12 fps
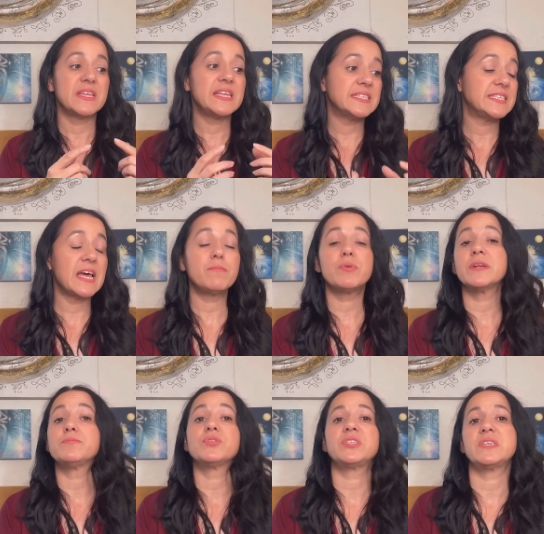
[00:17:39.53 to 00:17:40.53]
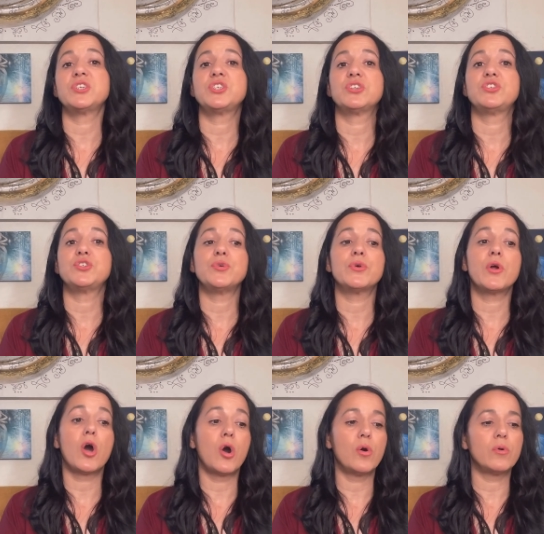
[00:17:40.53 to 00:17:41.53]
in a separate position to
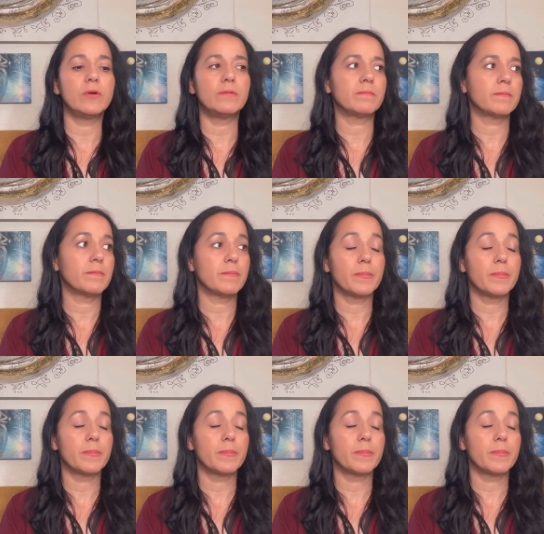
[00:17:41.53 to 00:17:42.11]
your own